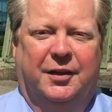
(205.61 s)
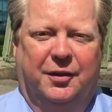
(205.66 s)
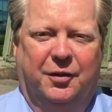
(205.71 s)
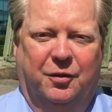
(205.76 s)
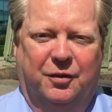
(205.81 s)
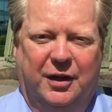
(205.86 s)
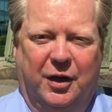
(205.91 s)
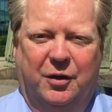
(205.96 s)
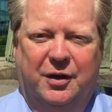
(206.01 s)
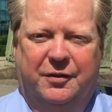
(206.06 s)

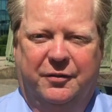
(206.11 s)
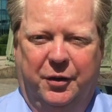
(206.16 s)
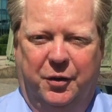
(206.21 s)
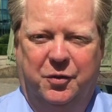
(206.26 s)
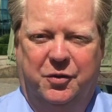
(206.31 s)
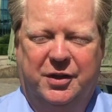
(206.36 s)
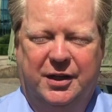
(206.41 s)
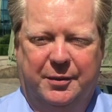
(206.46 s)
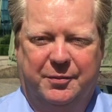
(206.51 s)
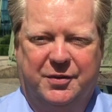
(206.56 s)
you'll know a
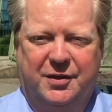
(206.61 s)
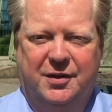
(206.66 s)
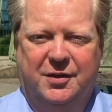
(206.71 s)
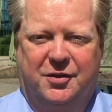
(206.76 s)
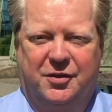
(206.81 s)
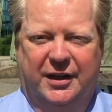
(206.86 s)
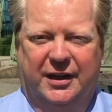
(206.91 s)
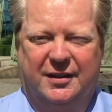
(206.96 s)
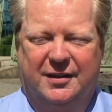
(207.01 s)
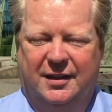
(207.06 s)
few tips
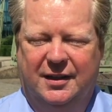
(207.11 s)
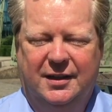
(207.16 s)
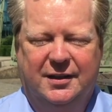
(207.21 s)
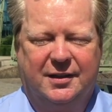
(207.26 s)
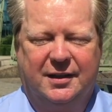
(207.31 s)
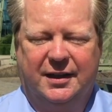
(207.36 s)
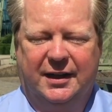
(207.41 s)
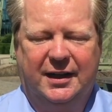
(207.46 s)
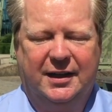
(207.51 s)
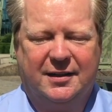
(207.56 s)
and tricks, and
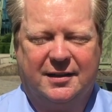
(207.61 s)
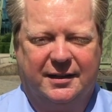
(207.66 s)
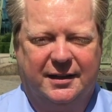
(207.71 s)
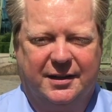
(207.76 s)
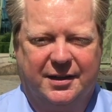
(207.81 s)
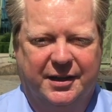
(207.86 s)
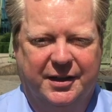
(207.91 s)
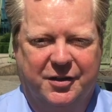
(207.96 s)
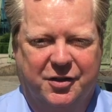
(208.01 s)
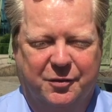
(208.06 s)
these are easily
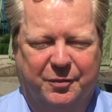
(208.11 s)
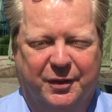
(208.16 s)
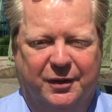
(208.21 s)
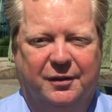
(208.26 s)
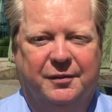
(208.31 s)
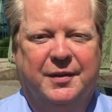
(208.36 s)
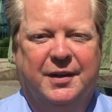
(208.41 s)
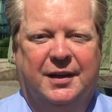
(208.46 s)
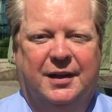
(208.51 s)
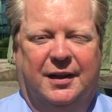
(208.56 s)

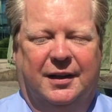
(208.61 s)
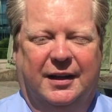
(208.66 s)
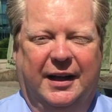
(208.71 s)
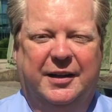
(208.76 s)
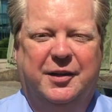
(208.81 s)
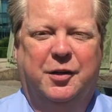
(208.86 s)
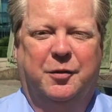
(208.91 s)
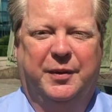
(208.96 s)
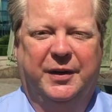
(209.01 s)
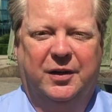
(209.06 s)
teachable.
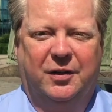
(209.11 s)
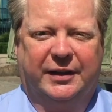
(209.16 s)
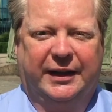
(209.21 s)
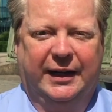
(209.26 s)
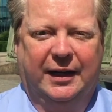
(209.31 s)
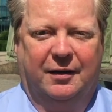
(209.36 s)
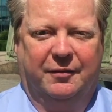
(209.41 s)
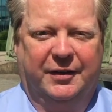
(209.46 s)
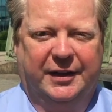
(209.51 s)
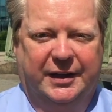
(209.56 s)
Then you'll be
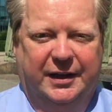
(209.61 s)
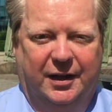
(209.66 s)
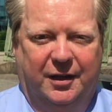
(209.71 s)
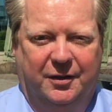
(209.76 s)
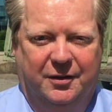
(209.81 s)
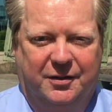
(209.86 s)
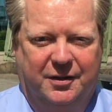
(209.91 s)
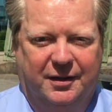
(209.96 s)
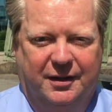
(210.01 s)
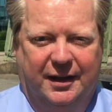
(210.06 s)
knocking out
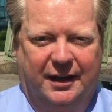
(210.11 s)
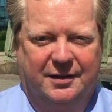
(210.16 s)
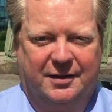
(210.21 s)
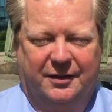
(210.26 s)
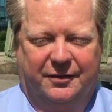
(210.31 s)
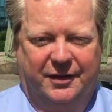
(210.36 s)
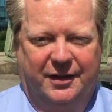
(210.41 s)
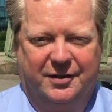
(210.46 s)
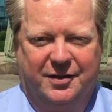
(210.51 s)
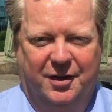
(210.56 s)
videos as
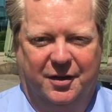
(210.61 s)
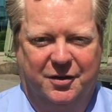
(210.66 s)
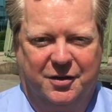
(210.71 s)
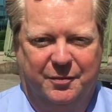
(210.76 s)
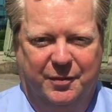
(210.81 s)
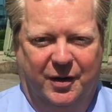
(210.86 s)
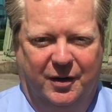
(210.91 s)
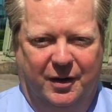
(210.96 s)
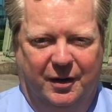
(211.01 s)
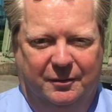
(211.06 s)
if there's no
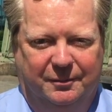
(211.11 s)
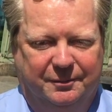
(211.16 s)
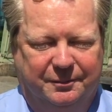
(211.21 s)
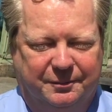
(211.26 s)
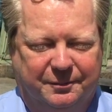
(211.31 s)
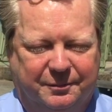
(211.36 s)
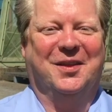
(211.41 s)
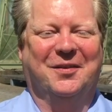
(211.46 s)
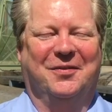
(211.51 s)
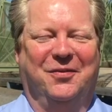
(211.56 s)
tomorrow.
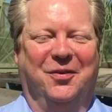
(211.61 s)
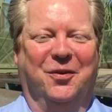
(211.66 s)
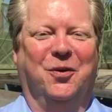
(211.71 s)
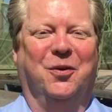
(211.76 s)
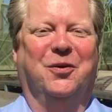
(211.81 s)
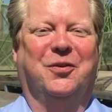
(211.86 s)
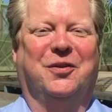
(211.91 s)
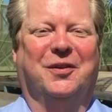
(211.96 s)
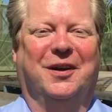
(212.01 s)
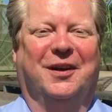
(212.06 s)
The
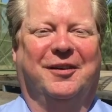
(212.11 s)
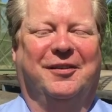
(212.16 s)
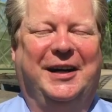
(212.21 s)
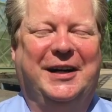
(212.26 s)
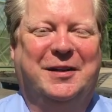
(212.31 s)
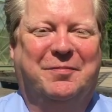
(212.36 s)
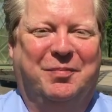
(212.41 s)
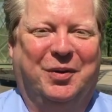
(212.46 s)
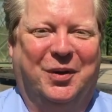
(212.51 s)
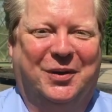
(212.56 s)
fourth
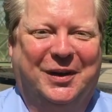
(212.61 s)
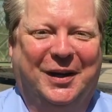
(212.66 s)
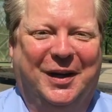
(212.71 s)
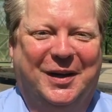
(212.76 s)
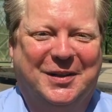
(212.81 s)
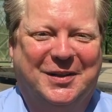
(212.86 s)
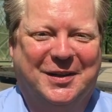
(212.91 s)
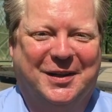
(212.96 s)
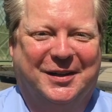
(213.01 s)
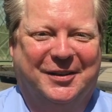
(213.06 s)
great
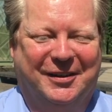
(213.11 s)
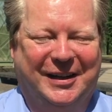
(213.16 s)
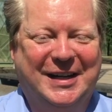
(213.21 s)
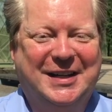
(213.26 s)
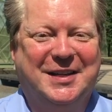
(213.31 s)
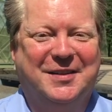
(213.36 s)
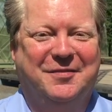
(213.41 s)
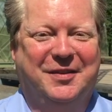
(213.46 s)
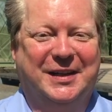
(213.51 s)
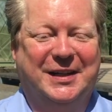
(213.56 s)
blocker to
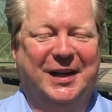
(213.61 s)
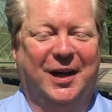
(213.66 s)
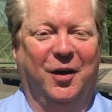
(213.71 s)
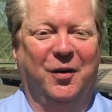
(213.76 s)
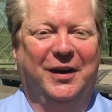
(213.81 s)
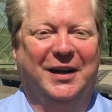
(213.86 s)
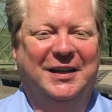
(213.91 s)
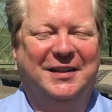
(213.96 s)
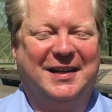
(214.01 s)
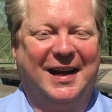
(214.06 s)
creating video
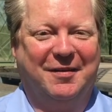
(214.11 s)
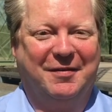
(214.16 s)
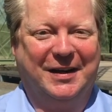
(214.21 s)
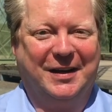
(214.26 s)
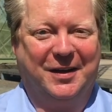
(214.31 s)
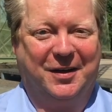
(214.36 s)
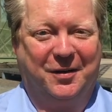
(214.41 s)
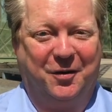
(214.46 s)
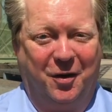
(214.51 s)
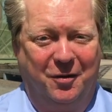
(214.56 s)
is
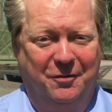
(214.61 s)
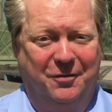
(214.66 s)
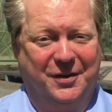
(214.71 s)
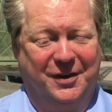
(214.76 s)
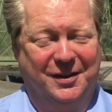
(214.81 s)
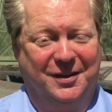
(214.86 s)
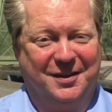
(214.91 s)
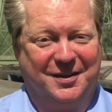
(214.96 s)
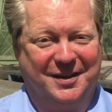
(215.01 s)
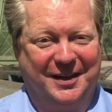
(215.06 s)
having
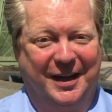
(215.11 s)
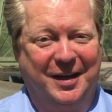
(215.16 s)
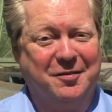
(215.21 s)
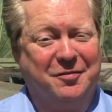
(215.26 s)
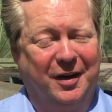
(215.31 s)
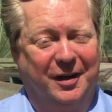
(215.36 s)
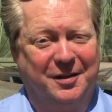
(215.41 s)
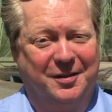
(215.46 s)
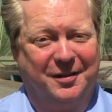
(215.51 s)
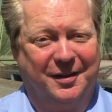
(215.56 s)
confidence in
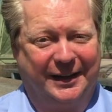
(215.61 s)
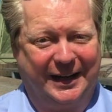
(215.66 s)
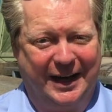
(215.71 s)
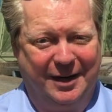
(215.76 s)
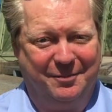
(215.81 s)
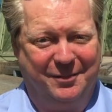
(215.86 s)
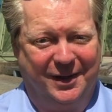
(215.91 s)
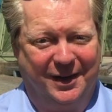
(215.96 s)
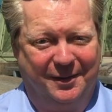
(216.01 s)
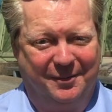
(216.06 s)
front of the
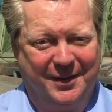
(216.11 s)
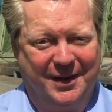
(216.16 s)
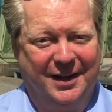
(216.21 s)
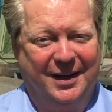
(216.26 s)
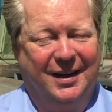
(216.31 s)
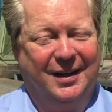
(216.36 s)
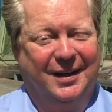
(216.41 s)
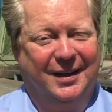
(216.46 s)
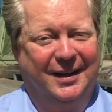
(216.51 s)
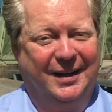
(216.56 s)
camera.
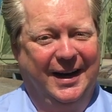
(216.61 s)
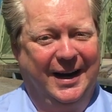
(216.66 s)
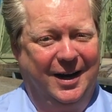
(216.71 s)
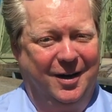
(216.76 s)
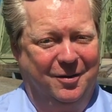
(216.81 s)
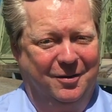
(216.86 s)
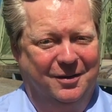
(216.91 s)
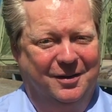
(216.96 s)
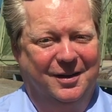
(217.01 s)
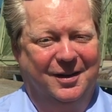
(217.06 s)

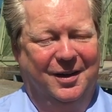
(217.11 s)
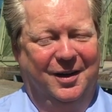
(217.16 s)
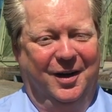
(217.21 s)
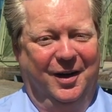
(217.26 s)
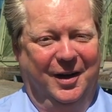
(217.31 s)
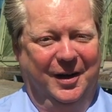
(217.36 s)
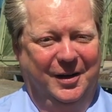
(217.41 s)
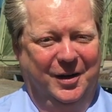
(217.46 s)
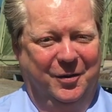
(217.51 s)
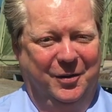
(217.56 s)
Now,
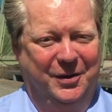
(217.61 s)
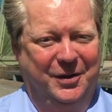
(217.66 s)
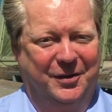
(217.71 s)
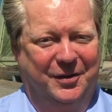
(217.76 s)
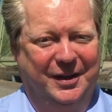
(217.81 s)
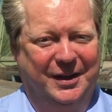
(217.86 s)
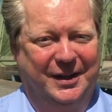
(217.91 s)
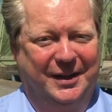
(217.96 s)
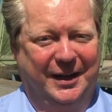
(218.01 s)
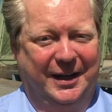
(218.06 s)
I know what you're
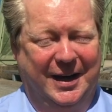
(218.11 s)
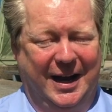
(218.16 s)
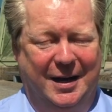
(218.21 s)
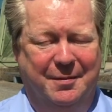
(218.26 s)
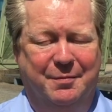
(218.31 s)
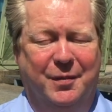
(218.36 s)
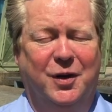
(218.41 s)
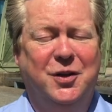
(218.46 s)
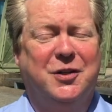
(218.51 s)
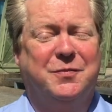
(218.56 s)
thinking,
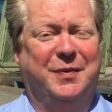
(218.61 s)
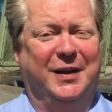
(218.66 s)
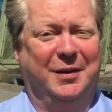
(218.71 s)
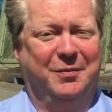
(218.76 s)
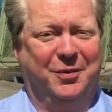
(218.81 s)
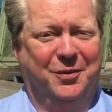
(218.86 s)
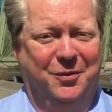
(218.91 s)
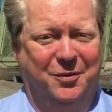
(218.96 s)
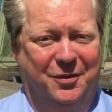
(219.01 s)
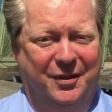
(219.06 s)
and most
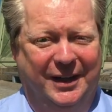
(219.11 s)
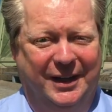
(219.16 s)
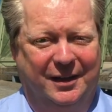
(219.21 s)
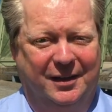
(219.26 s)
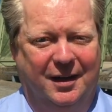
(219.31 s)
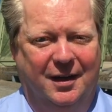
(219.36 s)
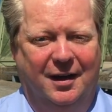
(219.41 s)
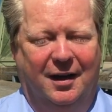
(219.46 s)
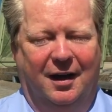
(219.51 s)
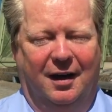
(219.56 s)
people think,
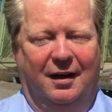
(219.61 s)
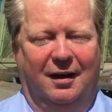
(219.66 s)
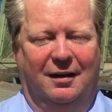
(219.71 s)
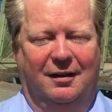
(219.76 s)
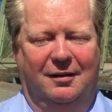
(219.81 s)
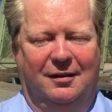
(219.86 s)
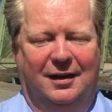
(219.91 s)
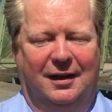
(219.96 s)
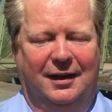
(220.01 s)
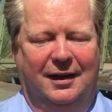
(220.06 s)

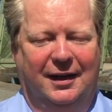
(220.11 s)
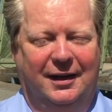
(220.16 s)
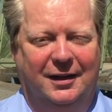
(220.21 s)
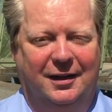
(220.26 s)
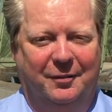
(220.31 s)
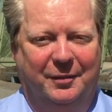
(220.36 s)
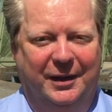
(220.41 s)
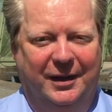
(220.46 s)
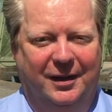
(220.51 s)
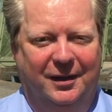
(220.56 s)
oh, I hate
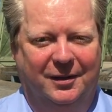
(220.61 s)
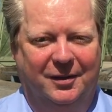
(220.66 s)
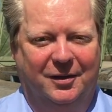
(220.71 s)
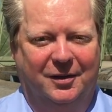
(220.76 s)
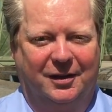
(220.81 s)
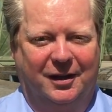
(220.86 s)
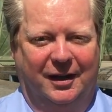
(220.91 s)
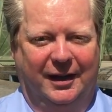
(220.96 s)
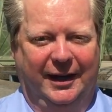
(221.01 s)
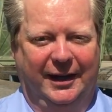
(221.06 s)
the way I
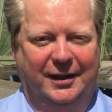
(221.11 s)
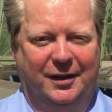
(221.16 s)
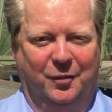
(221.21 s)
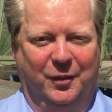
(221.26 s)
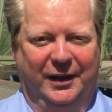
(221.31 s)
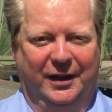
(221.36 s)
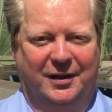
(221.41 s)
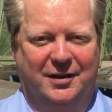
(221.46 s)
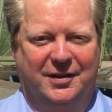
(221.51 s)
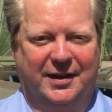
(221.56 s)
look, I hate the
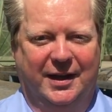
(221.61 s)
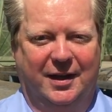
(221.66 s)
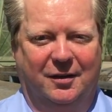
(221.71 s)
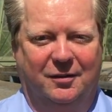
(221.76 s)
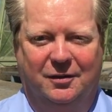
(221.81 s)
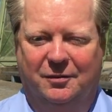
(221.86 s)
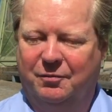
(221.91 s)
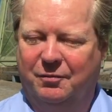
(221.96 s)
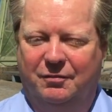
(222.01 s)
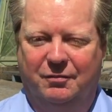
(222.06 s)
way I
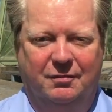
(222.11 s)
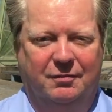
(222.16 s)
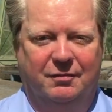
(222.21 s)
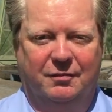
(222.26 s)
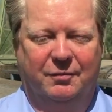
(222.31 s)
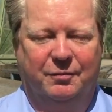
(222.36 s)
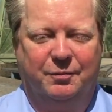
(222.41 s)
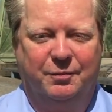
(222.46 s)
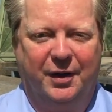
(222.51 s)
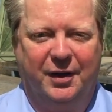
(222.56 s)
sound.
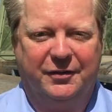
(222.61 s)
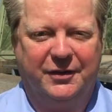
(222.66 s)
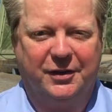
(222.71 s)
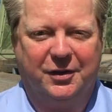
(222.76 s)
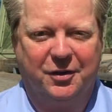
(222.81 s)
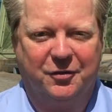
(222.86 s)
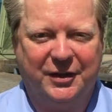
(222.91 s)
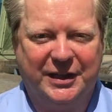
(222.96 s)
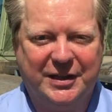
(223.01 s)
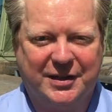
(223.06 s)
Perfectly
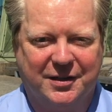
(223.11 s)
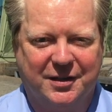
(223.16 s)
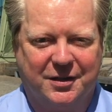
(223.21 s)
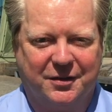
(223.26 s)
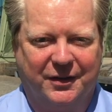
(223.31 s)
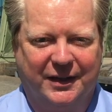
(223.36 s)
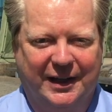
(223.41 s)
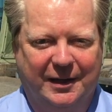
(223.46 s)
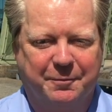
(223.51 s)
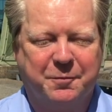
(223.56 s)
good reasons
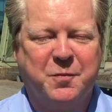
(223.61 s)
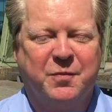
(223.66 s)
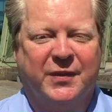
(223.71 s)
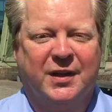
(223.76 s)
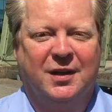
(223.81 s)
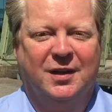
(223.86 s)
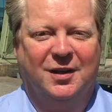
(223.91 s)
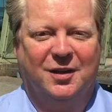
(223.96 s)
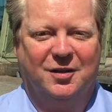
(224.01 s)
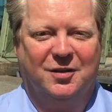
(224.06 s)
for that.
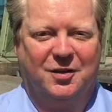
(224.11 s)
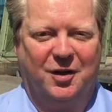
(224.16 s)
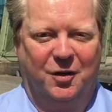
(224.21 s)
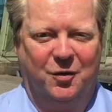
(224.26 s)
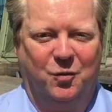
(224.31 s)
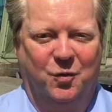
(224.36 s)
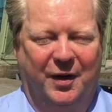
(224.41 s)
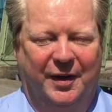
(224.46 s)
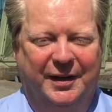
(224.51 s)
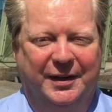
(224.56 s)

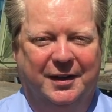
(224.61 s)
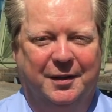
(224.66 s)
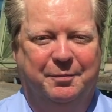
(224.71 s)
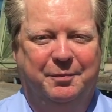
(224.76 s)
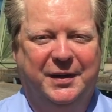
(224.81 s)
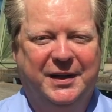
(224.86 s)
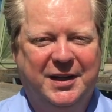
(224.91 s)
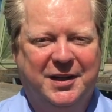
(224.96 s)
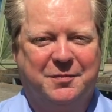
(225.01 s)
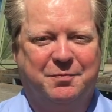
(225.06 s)
Don't worry, the
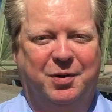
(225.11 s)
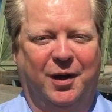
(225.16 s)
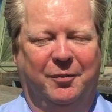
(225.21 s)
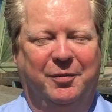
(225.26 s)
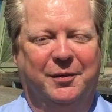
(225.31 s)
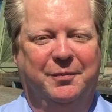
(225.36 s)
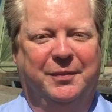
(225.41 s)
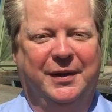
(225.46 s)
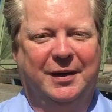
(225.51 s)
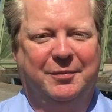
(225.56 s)
biggest
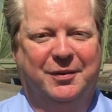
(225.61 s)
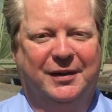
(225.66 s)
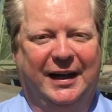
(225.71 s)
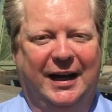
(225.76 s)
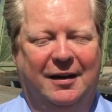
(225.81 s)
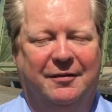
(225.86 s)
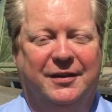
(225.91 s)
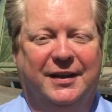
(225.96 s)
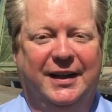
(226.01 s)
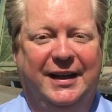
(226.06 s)
problem people
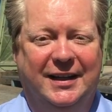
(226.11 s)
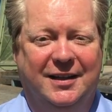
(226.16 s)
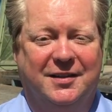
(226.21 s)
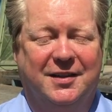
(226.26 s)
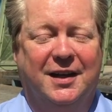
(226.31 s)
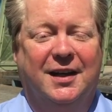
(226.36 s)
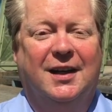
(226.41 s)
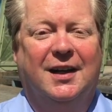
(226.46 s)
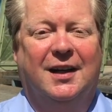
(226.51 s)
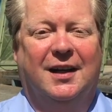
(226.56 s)
have is